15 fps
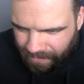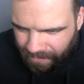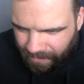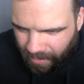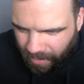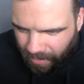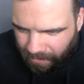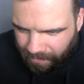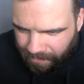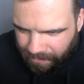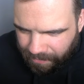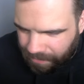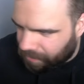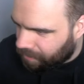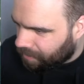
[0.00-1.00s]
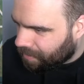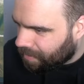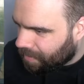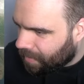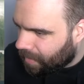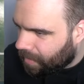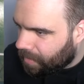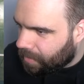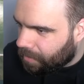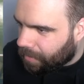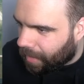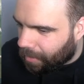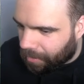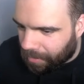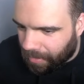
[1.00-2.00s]
Okay.
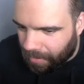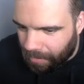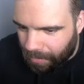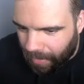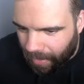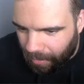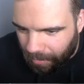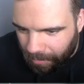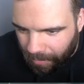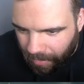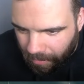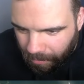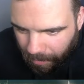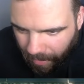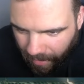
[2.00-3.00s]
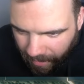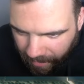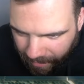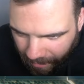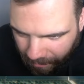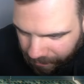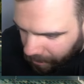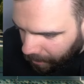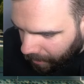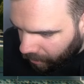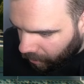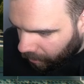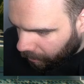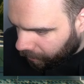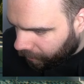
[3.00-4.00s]
Bear with me. Bear with me. Bear down for
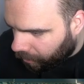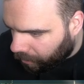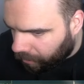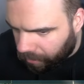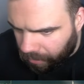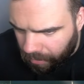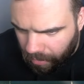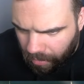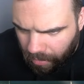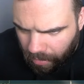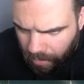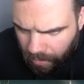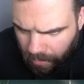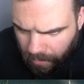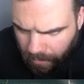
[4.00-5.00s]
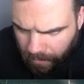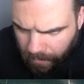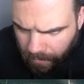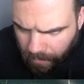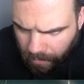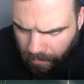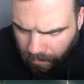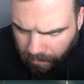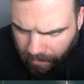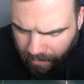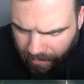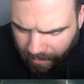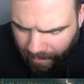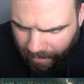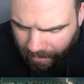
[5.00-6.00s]
midterms, folks. Just need
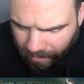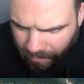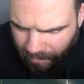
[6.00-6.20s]
to get it